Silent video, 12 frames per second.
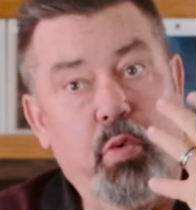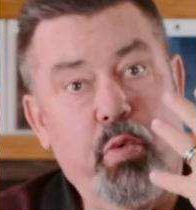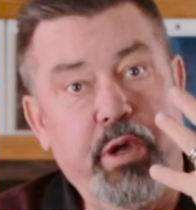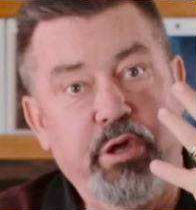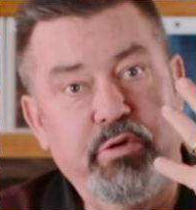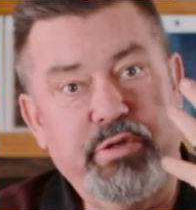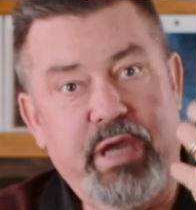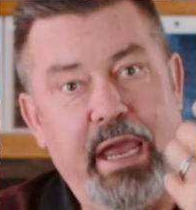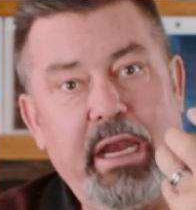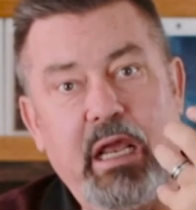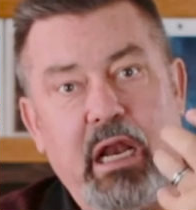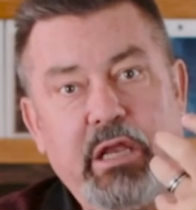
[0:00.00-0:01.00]
we use
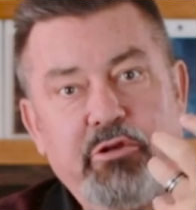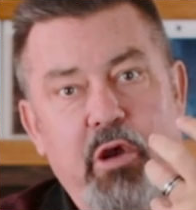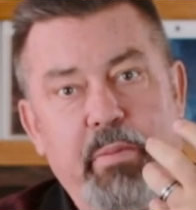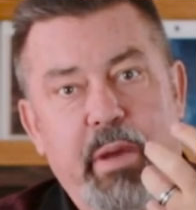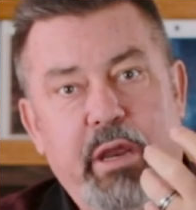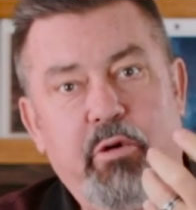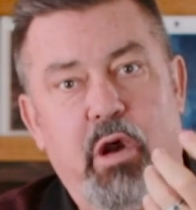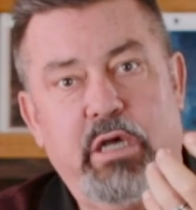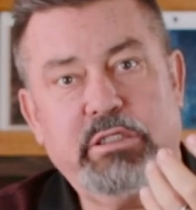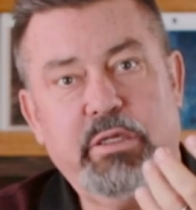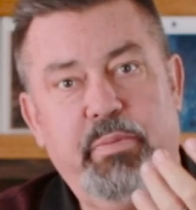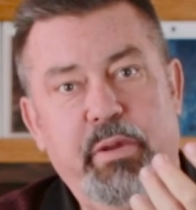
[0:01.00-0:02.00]
scanning electron
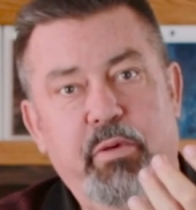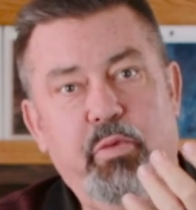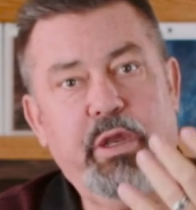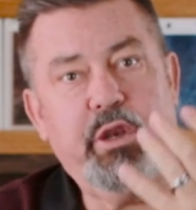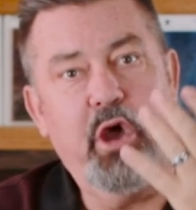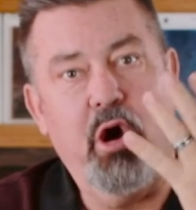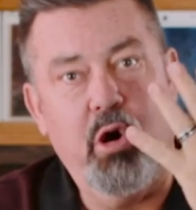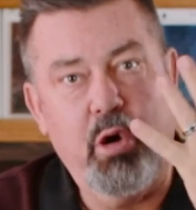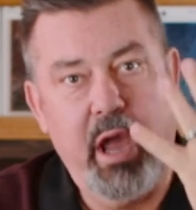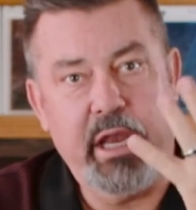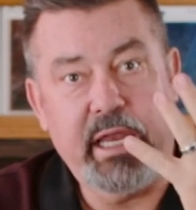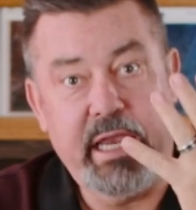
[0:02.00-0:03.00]
microscopy, we know,
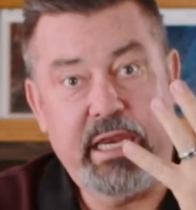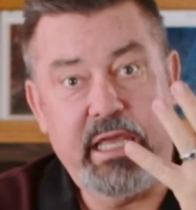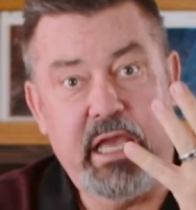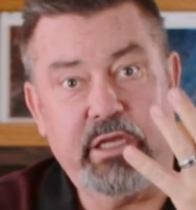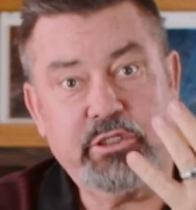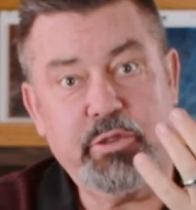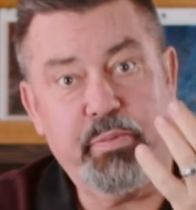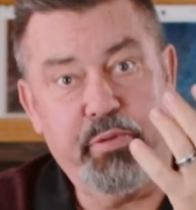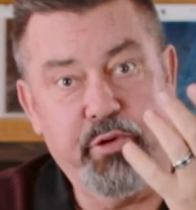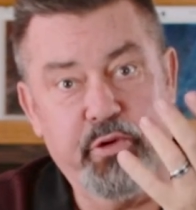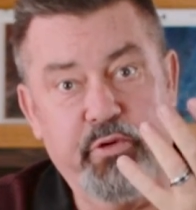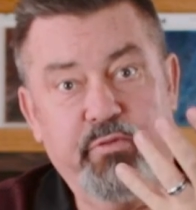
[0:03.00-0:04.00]
an EDS to
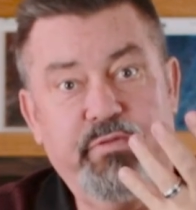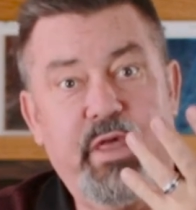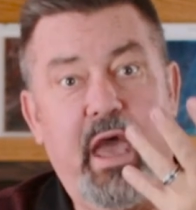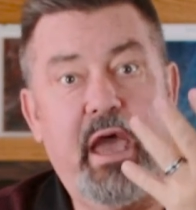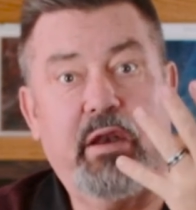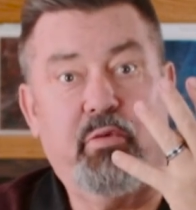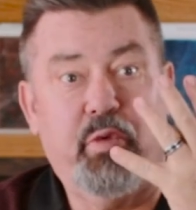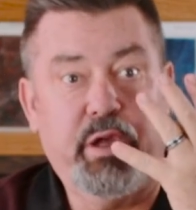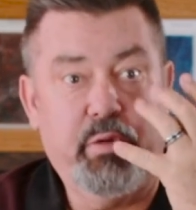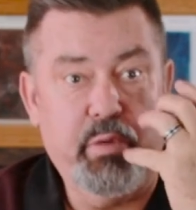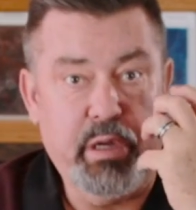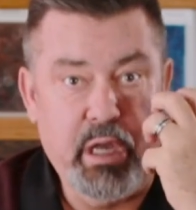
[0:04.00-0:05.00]
prove that
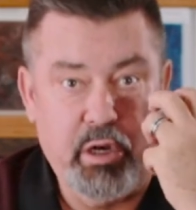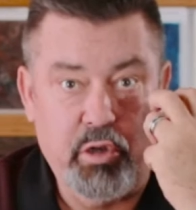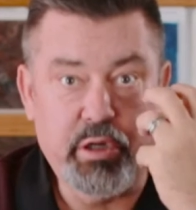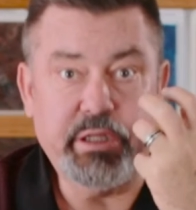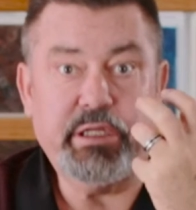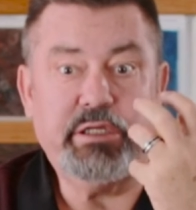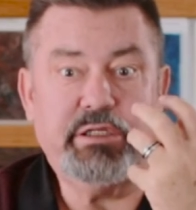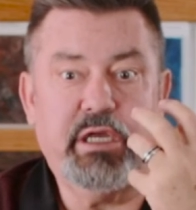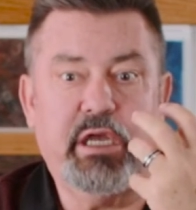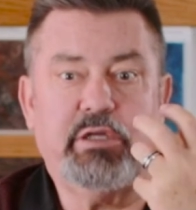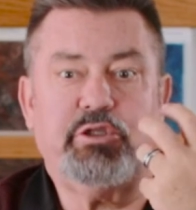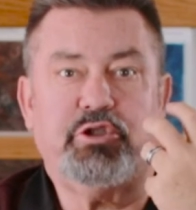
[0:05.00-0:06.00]
we, we can look at these
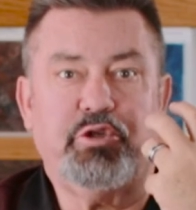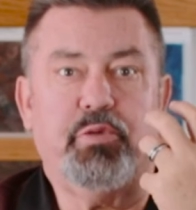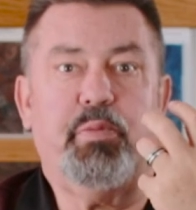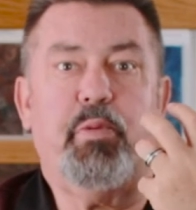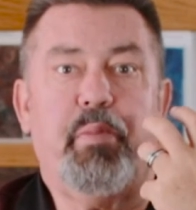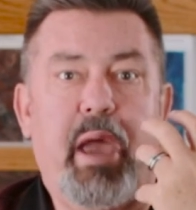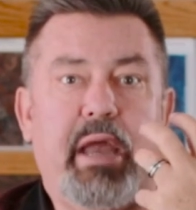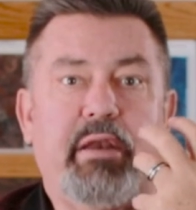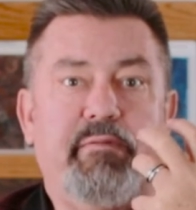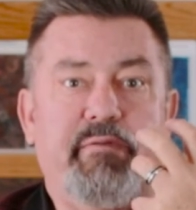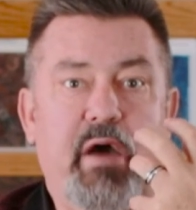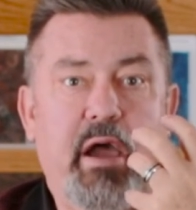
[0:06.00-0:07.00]
things super
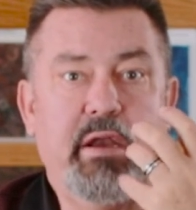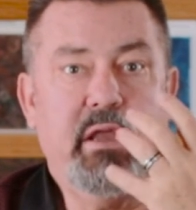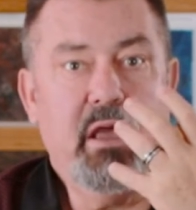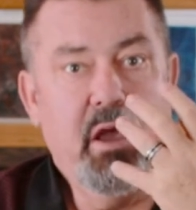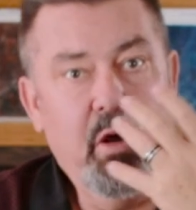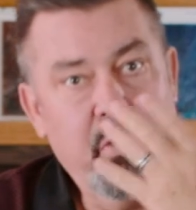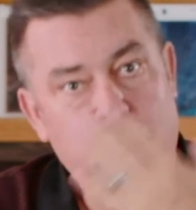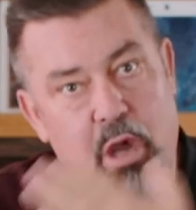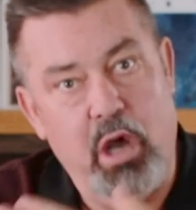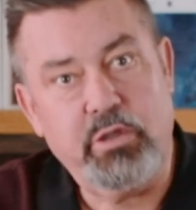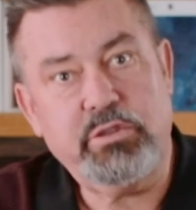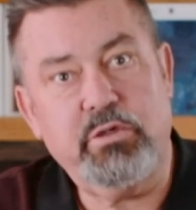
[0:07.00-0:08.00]
magnified. We
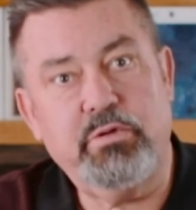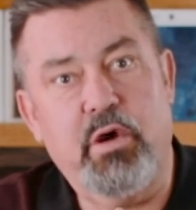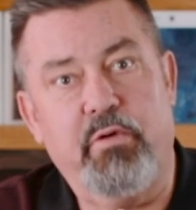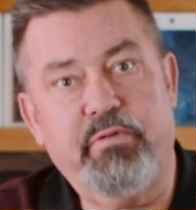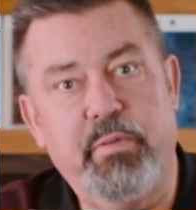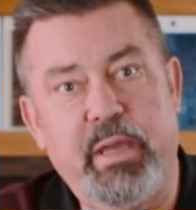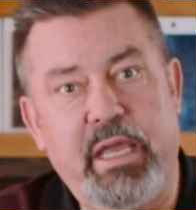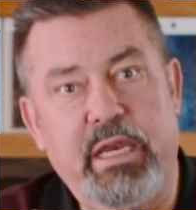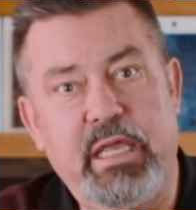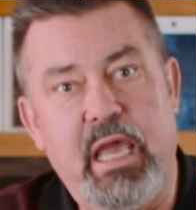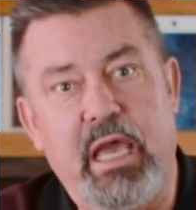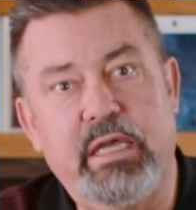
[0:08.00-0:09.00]
also know from
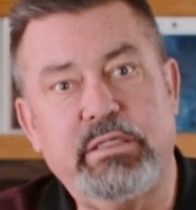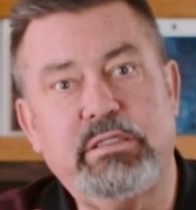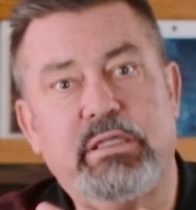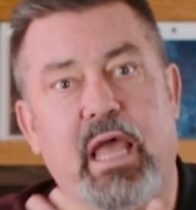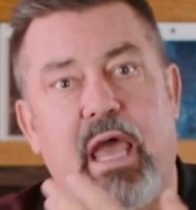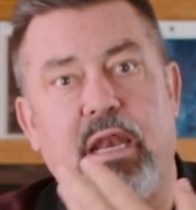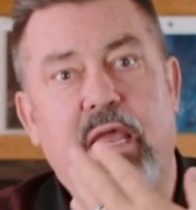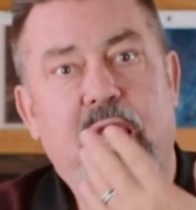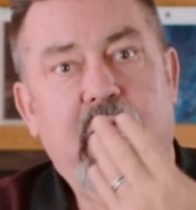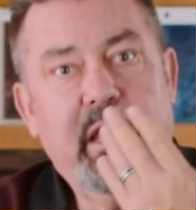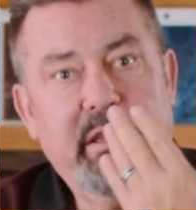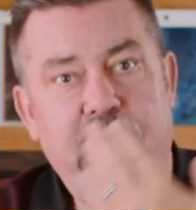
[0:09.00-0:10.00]
EDS that
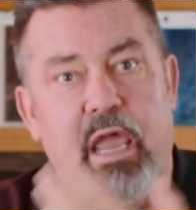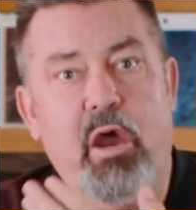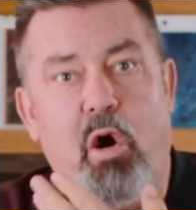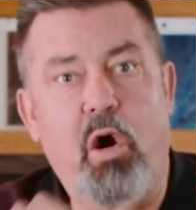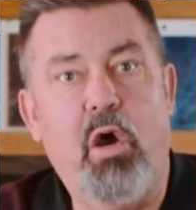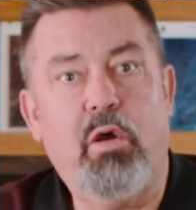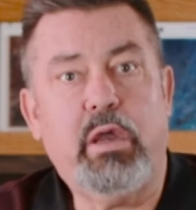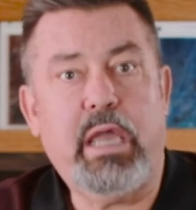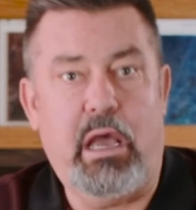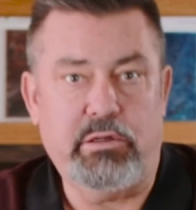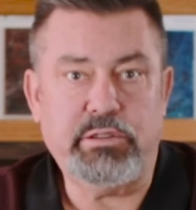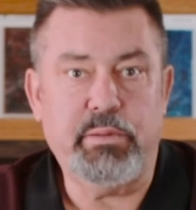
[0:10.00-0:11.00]
they are
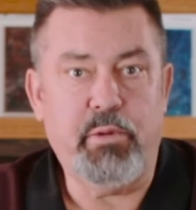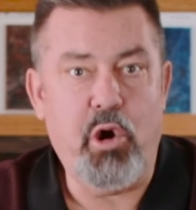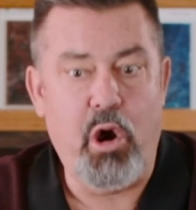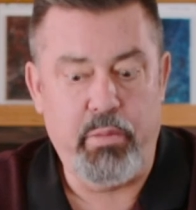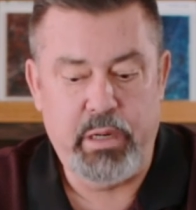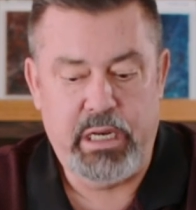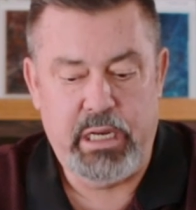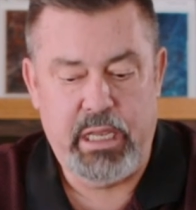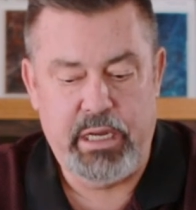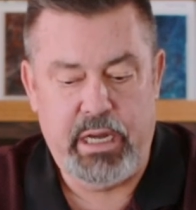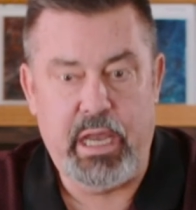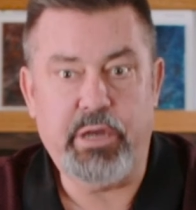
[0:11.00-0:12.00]
calcium carbonate
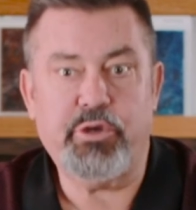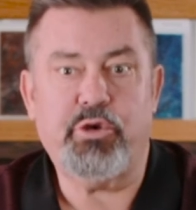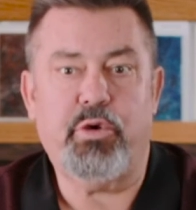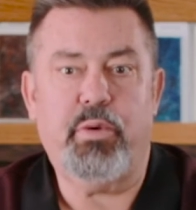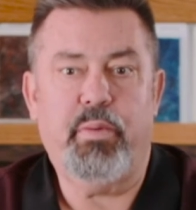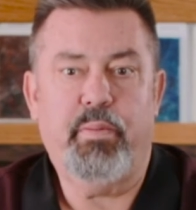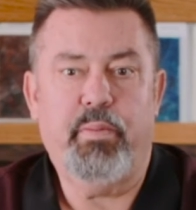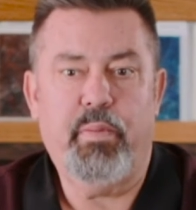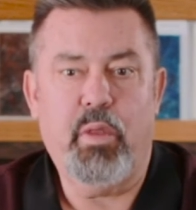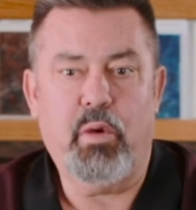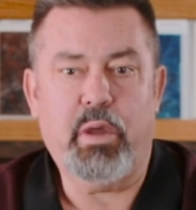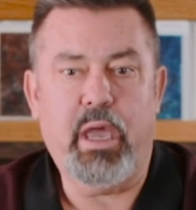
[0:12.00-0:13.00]
in nature,
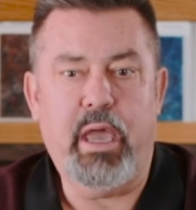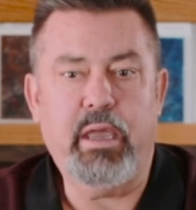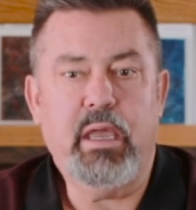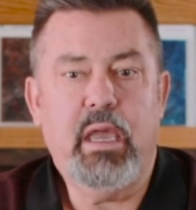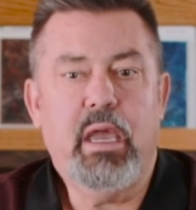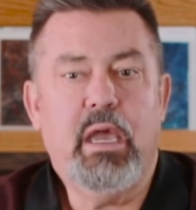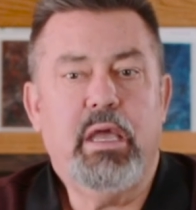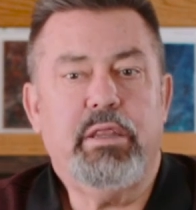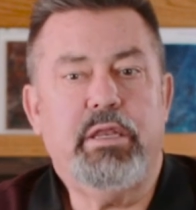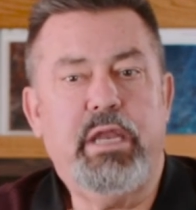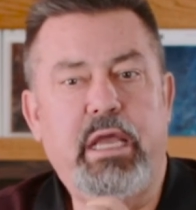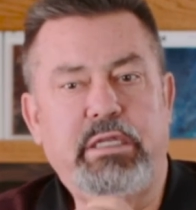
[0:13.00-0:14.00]
okay?
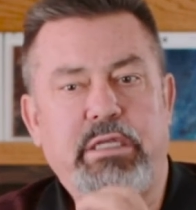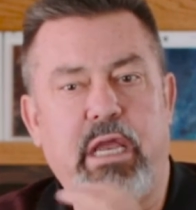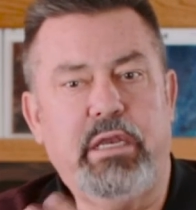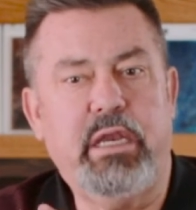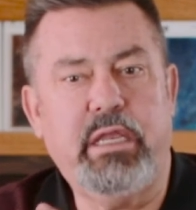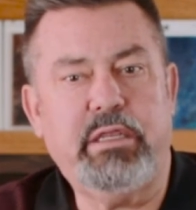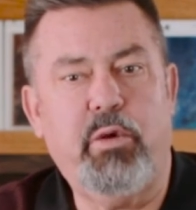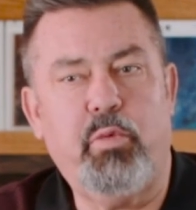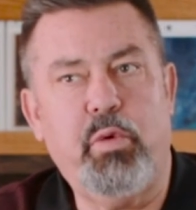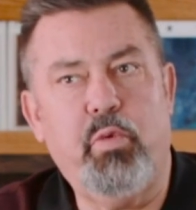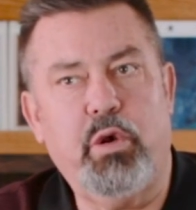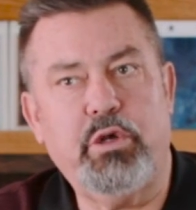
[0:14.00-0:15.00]
The next technique that
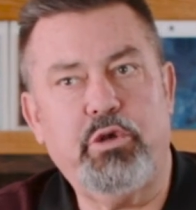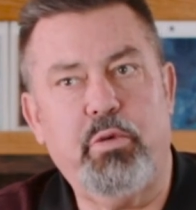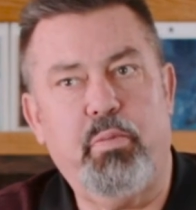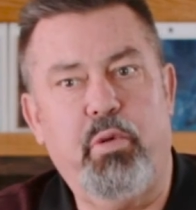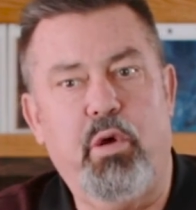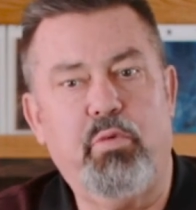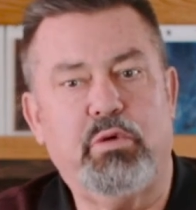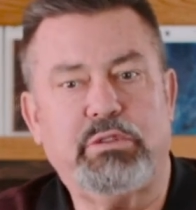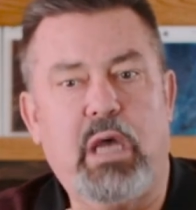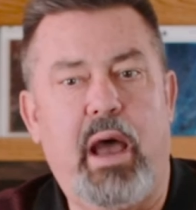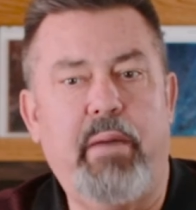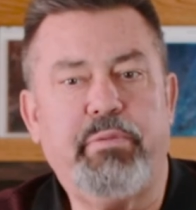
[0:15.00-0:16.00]
we wanted to employ
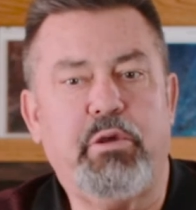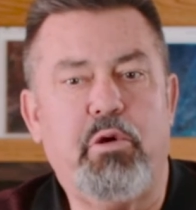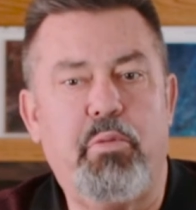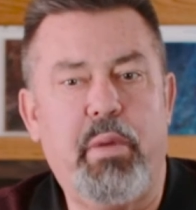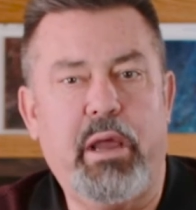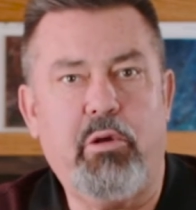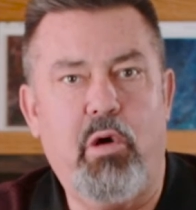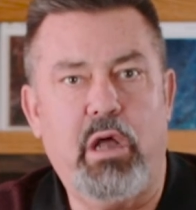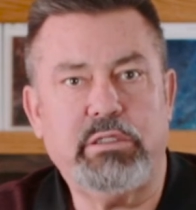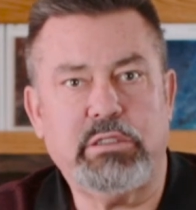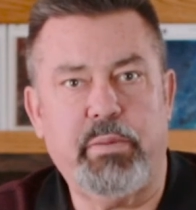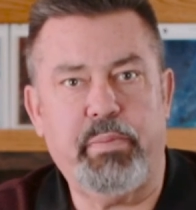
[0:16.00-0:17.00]
was optical
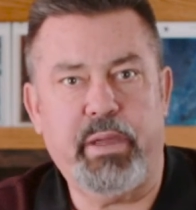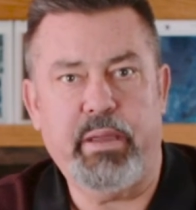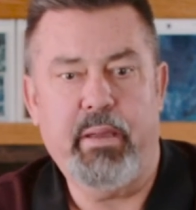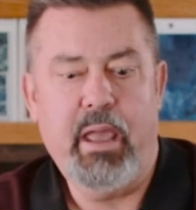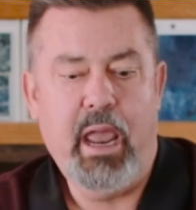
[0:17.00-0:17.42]
microscopy.